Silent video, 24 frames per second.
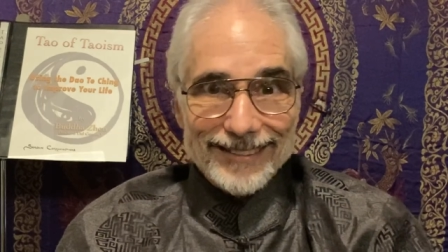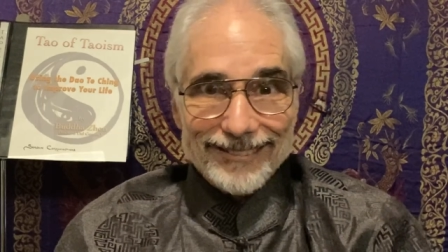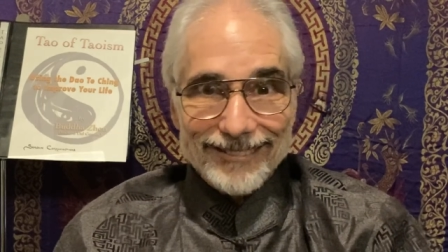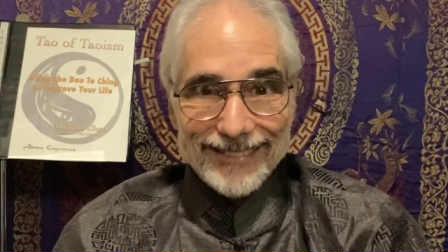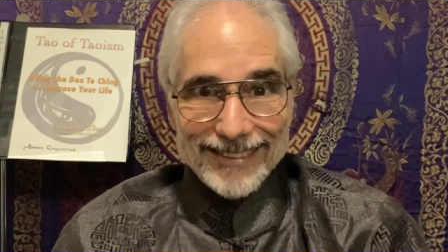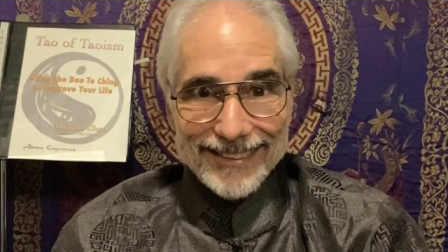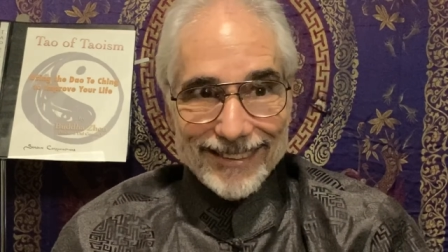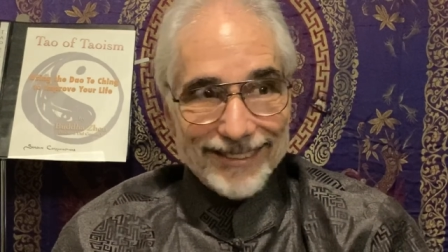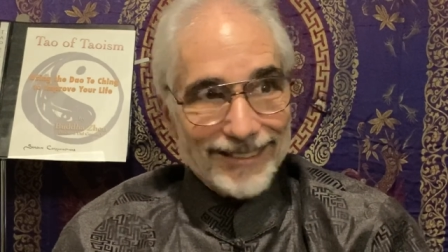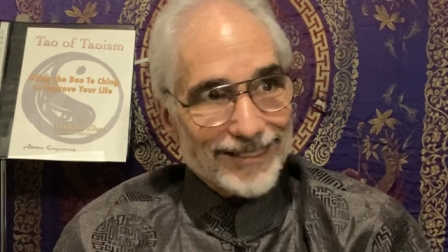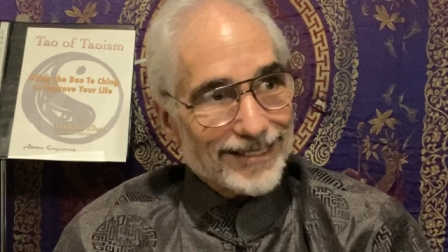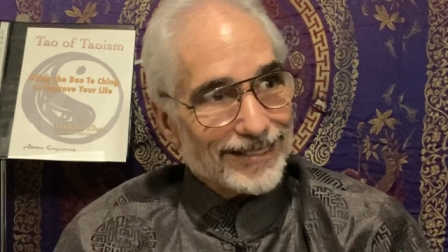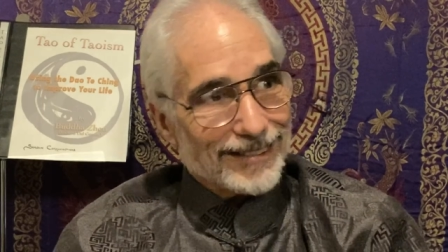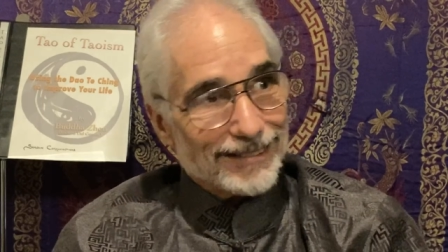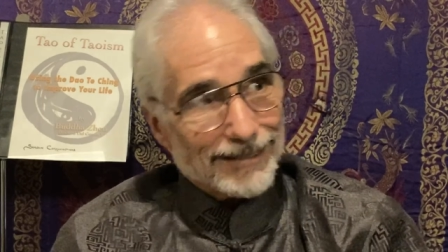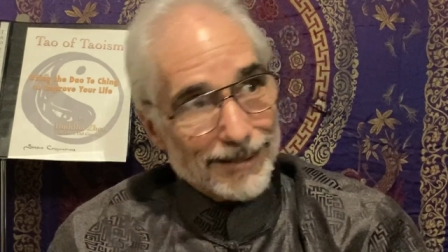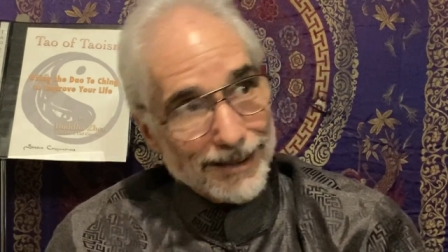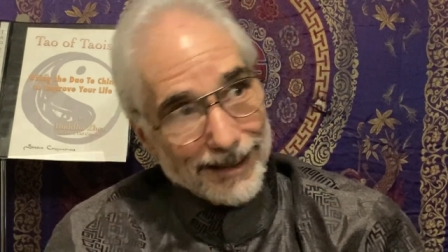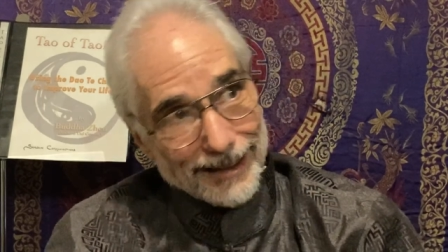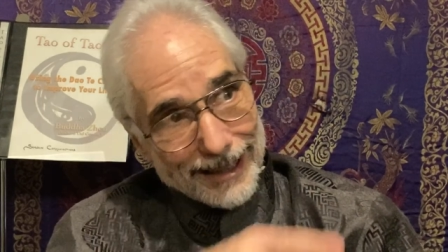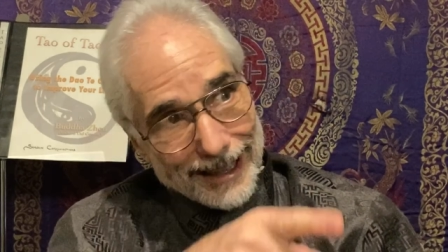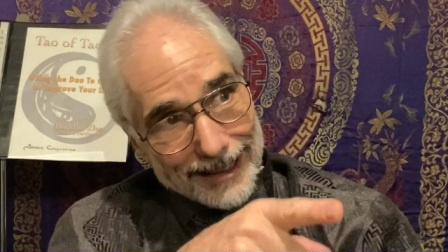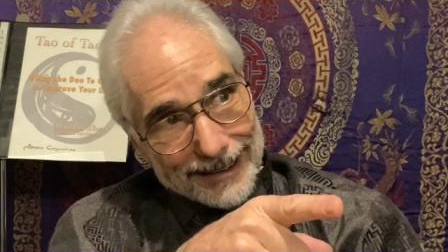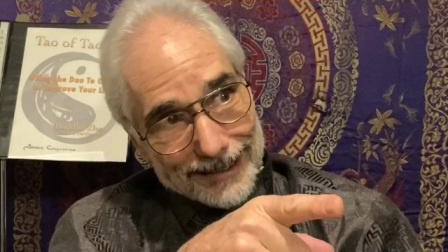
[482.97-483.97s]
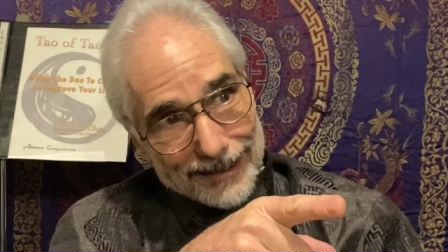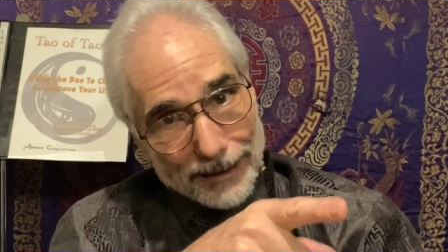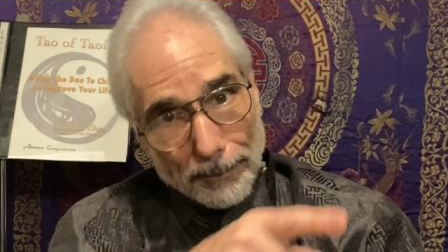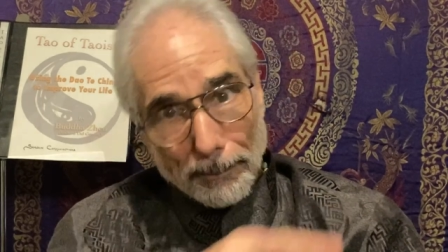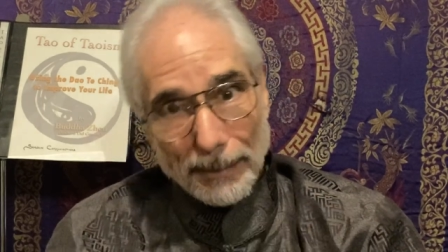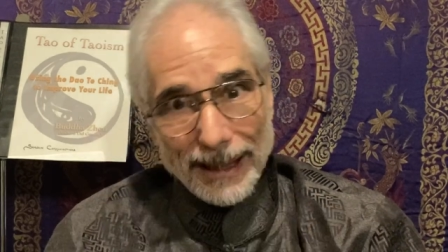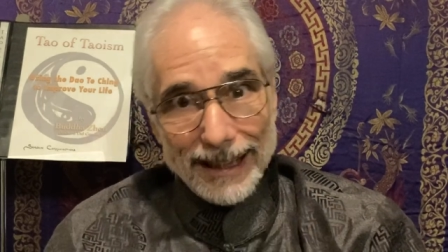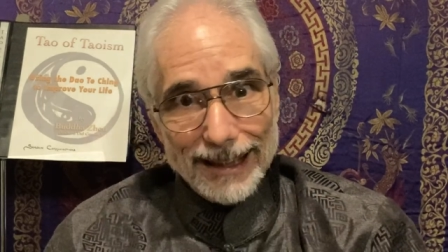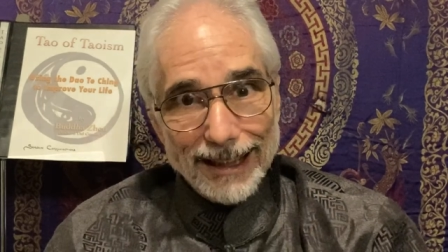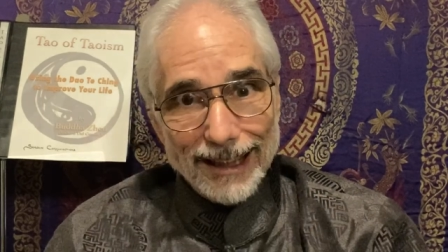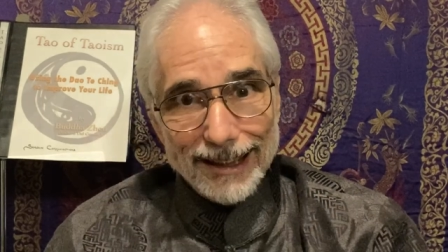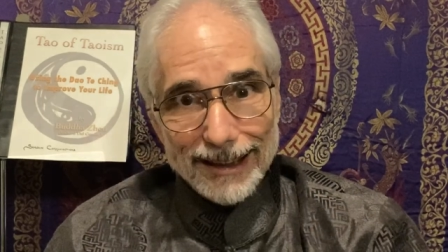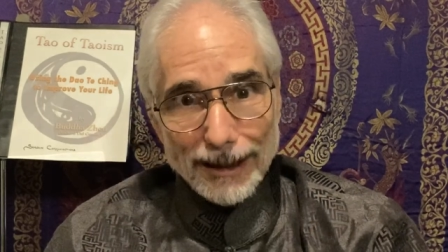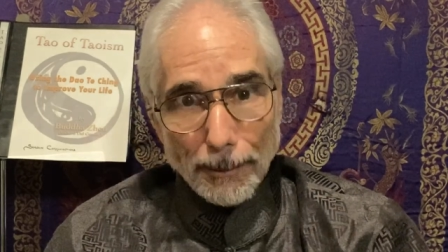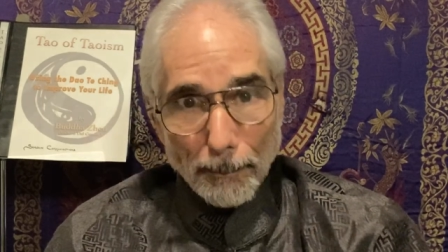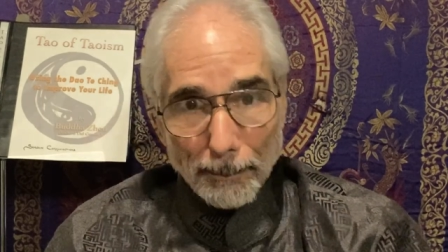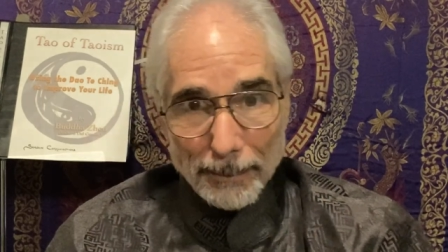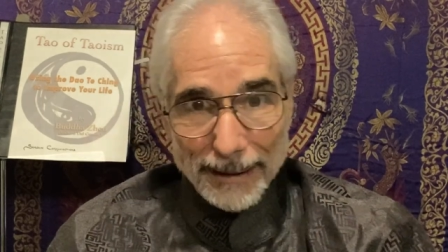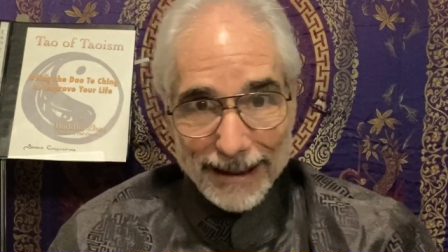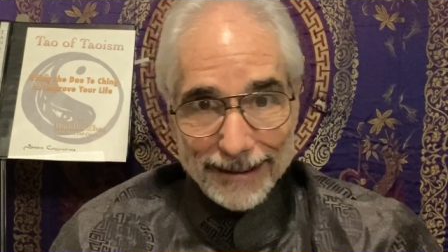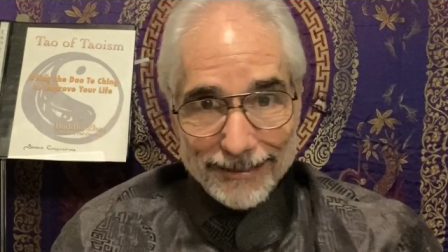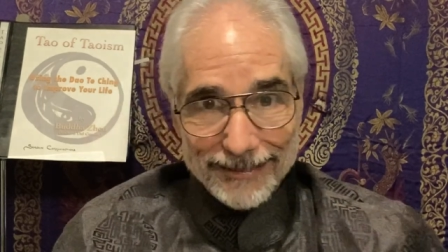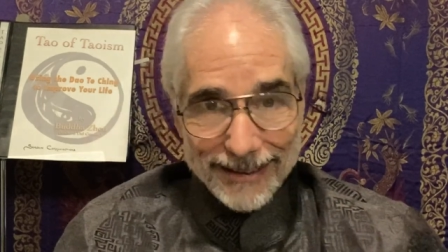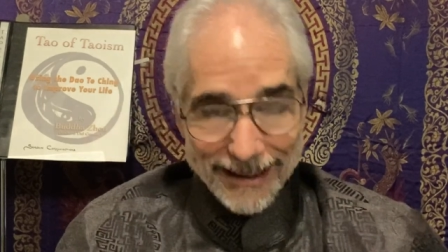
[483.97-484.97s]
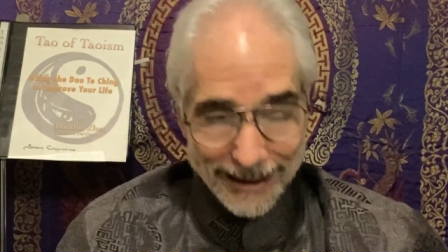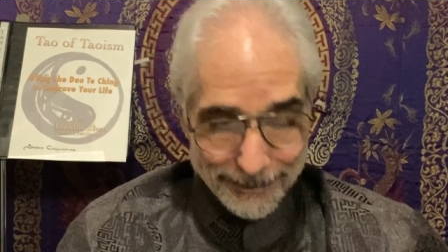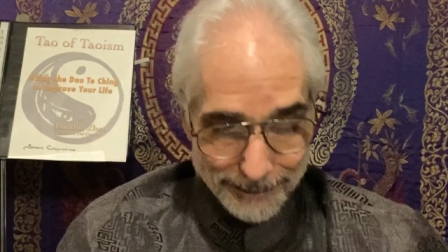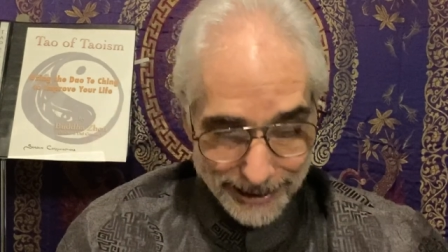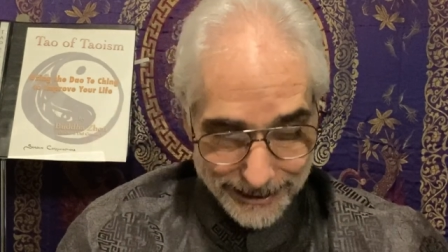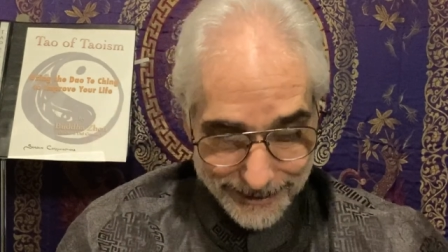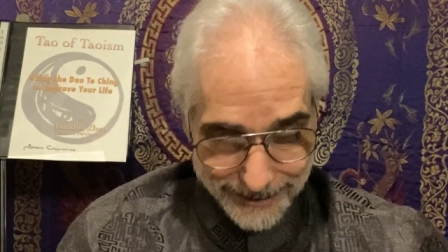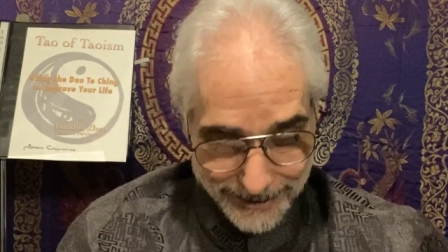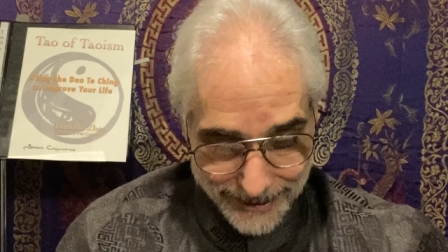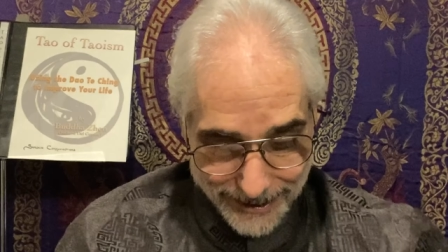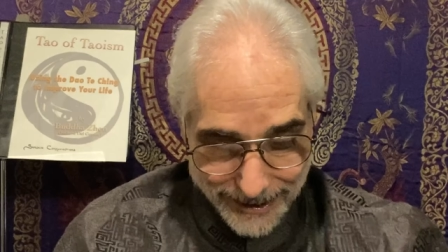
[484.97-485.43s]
I think there's a big hunk of beef coming.